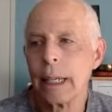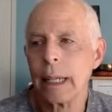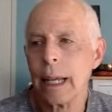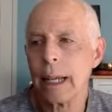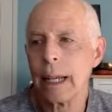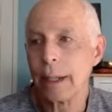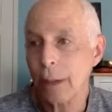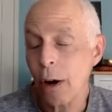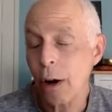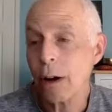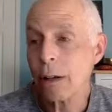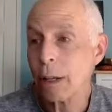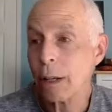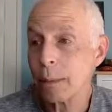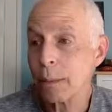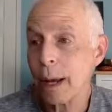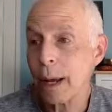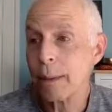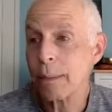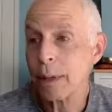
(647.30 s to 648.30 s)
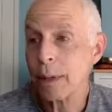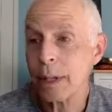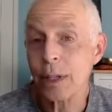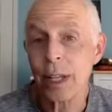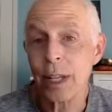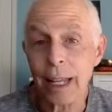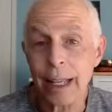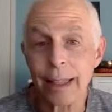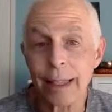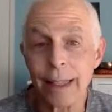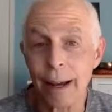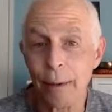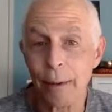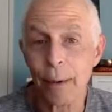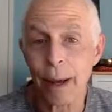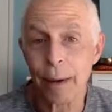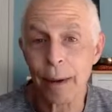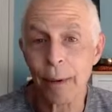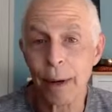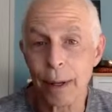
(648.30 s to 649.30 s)
it's hard sometimes to see it that
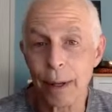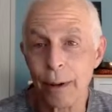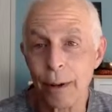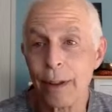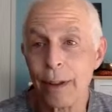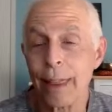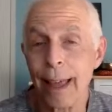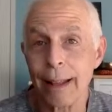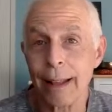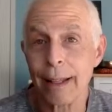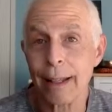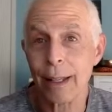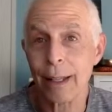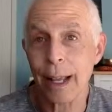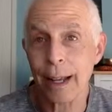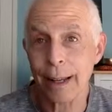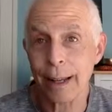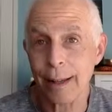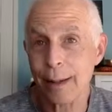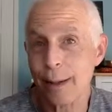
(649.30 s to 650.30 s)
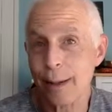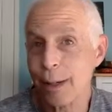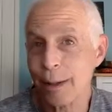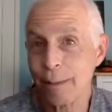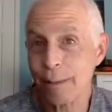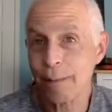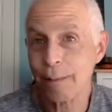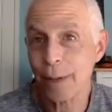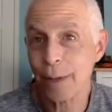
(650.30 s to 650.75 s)
way when you're in that stage.